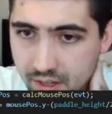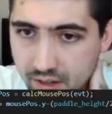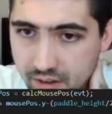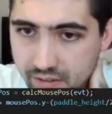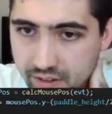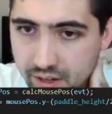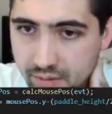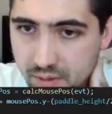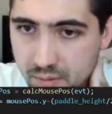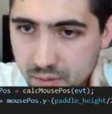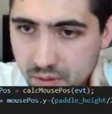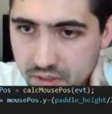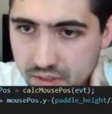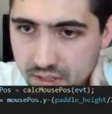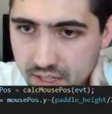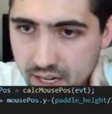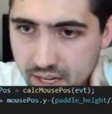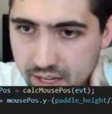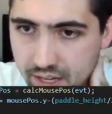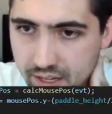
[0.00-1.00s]
Frames per
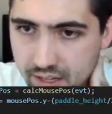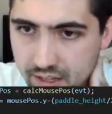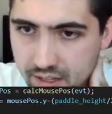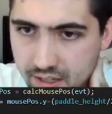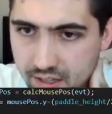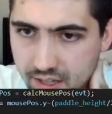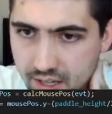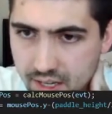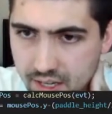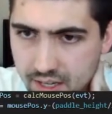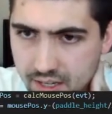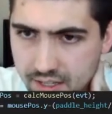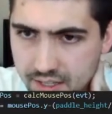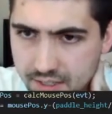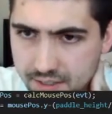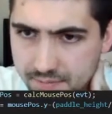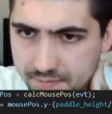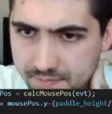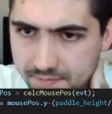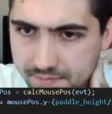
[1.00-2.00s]
second,
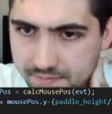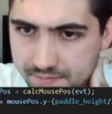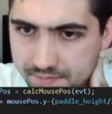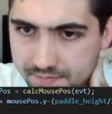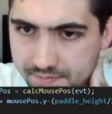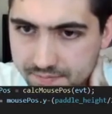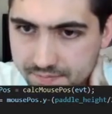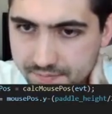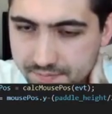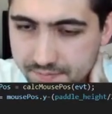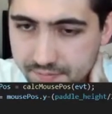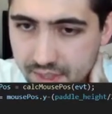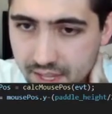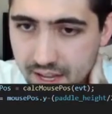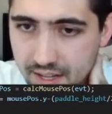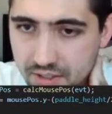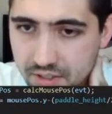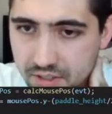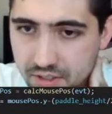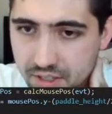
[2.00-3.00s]

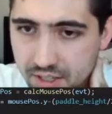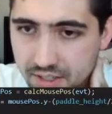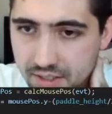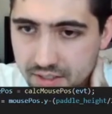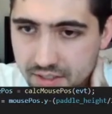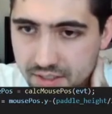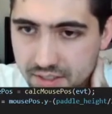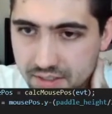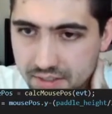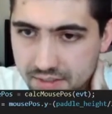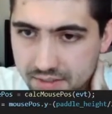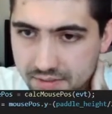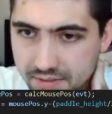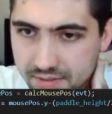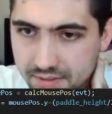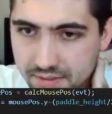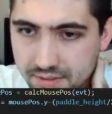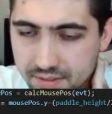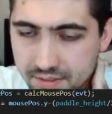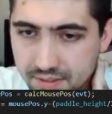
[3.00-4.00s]
that's just
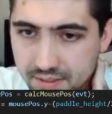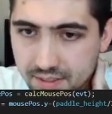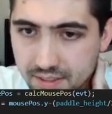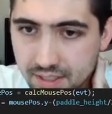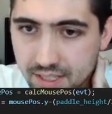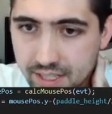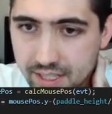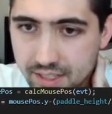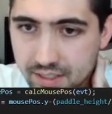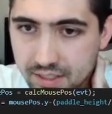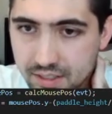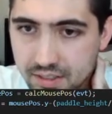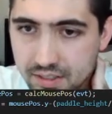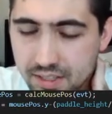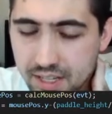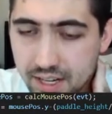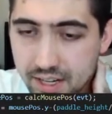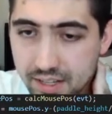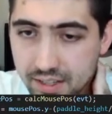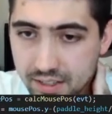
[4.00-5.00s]

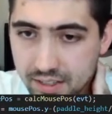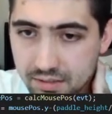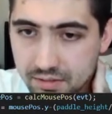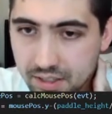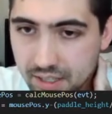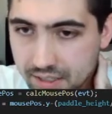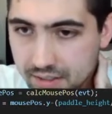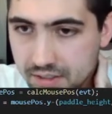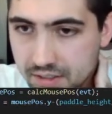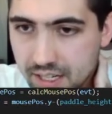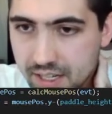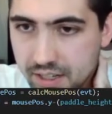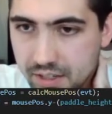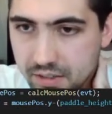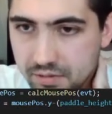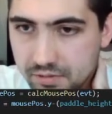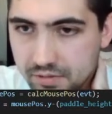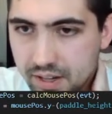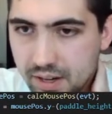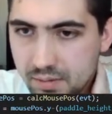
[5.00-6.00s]
setting
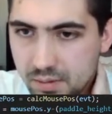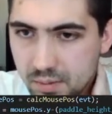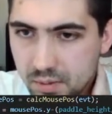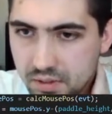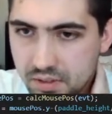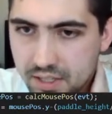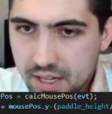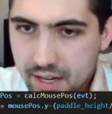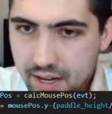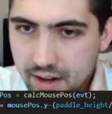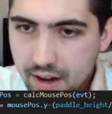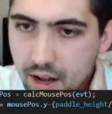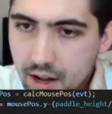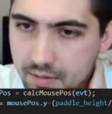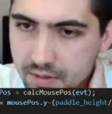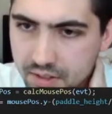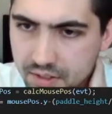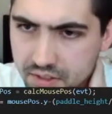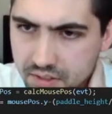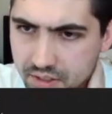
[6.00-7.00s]
your frames per second,
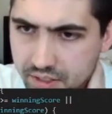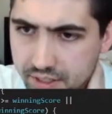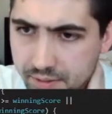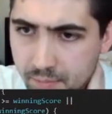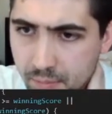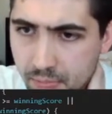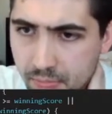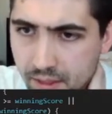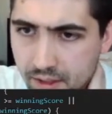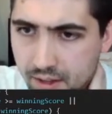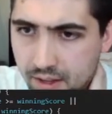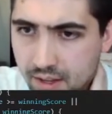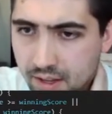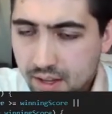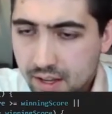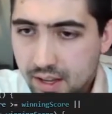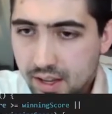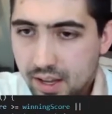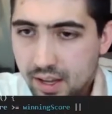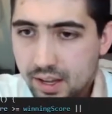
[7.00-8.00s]
obviously,
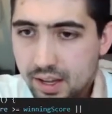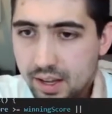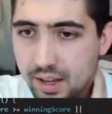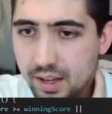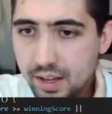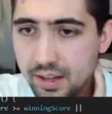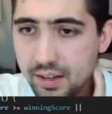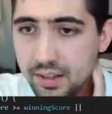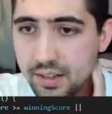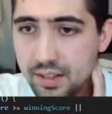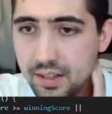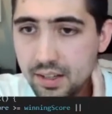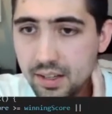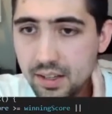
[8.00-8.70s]
and